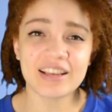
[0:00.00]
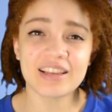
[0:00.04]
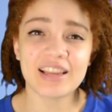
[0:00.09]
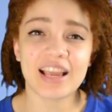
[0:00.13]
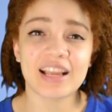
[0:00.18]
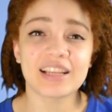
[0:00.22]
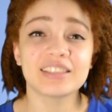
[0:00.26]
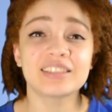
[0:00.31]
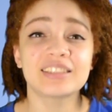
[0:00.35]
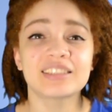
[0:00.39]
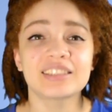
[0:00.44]

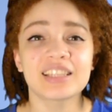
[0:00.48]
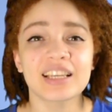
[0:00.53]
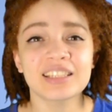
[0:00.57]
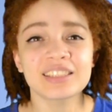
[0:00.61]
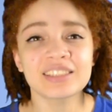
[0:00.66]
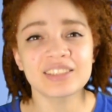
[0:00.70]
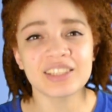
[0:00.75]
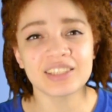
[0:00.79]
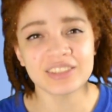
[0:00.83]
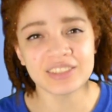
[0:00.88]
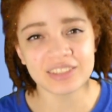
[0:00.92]
contains
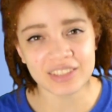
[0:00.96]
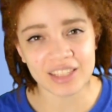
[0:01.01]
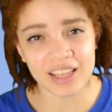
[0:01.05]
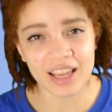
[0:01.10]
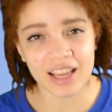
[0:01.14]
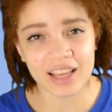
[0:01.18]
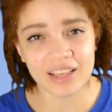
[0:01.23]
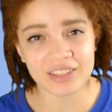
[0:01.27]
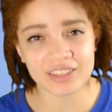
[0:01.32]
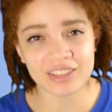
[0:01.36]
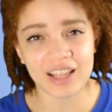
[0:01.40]
six
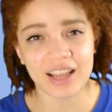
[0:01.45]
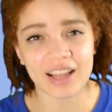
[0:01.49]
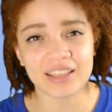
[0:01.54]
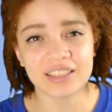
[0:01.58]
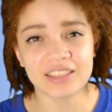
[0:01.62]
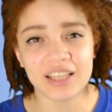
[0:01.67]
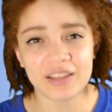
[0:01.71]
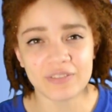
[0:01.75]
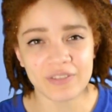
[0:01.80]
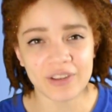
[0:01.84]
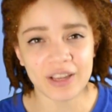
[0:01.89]
distinct
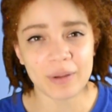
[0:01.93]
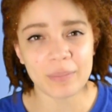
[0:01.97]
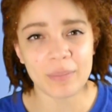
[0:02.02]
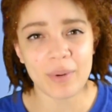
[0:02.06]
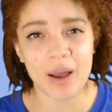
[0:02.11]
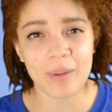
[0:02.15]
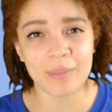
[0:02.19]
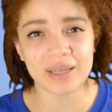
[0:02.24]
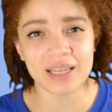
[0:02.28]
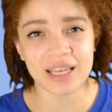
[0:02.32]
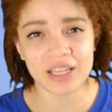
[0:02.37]
scientific
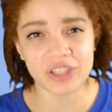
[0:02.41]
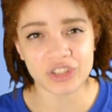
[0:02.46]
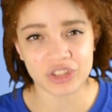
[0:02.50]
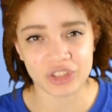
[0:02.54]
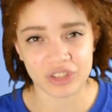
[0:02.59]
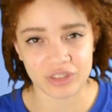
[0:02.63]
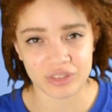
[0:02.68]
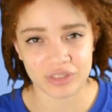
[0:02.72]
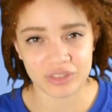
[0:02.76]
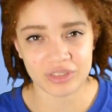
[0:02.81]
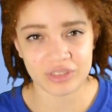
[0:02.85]

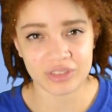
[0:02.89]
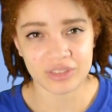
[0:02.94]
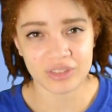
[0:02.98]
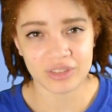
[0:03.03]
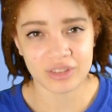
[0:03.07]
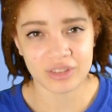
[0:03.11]
abominations.